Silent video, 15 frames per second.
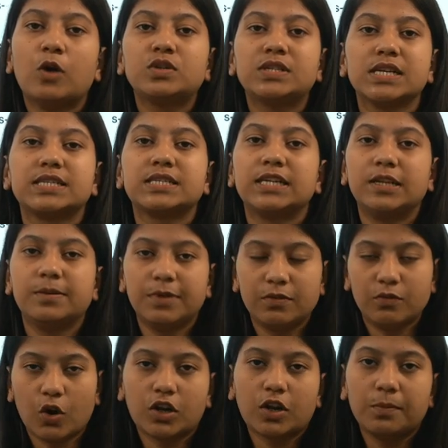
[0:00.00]
about
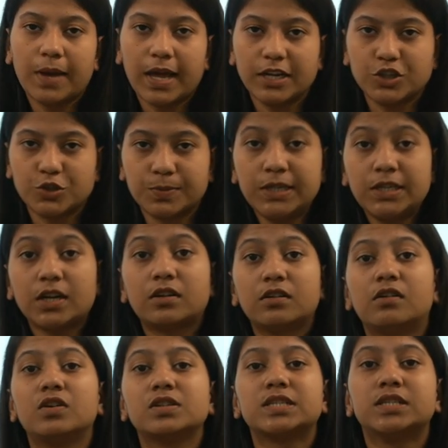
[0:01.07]
sustainable water management
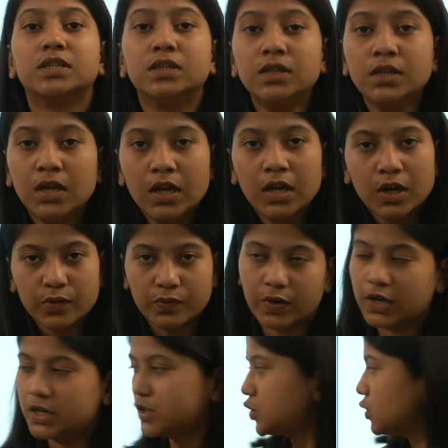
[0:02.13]
across the
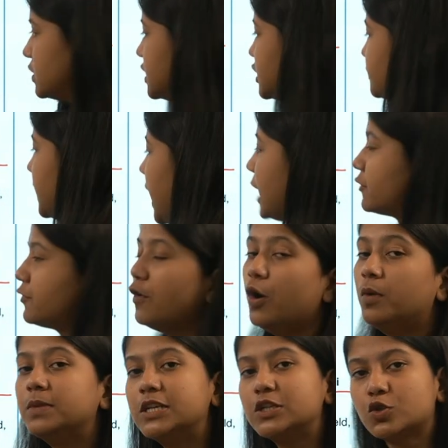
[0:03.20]
world. So this
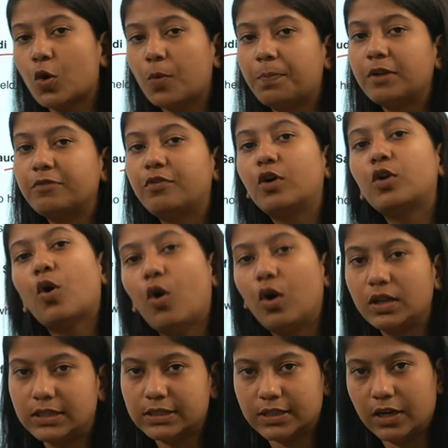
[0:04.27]
platform is open for
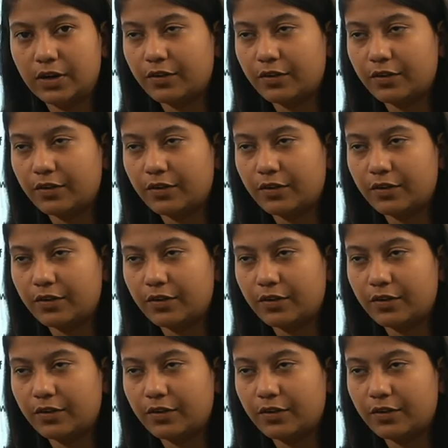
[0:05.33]
all the